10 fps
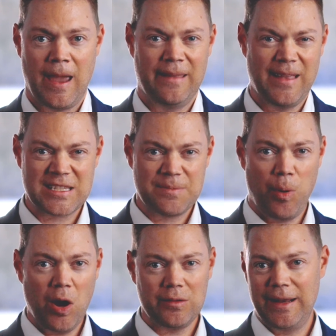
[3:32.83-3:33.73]
And that
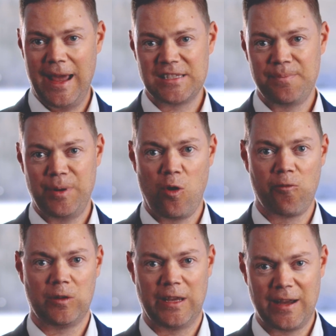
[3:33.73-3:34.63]
spotlight hasn't been
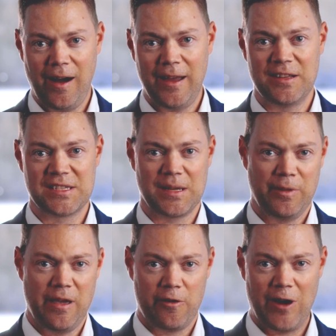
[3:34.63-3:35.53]
overly kind to some of
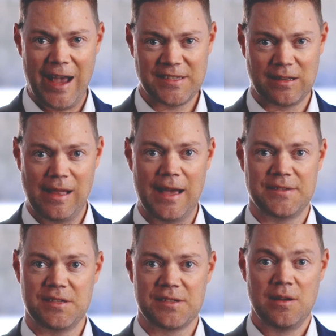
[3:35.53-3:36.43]
the other asset
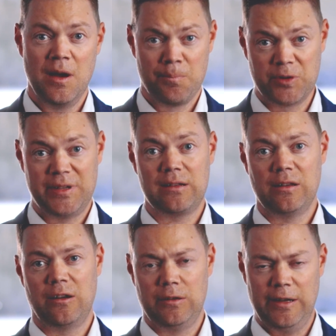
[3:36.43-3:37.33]
classes,
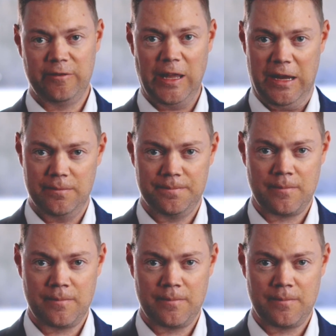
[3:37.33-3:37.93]
particularly of late.